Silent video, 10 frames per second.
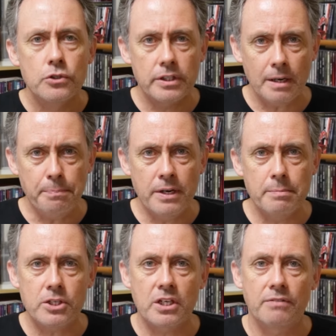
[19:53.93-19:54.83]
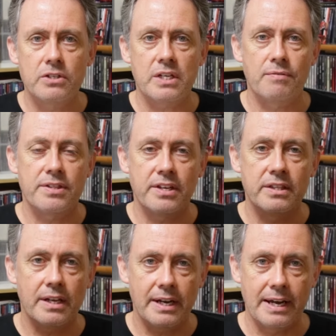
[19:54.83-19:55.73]
So that pretty much covers
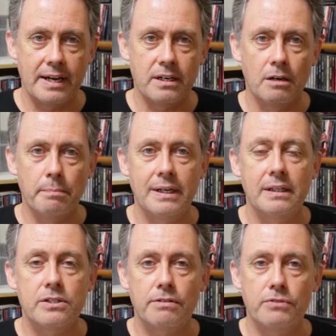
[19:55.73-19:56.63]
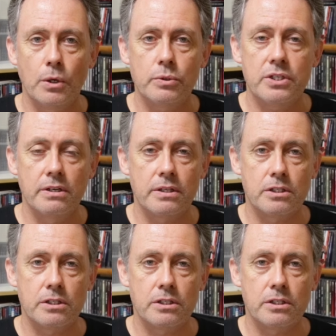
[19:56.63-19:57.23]
everything that I had on my list of notes here.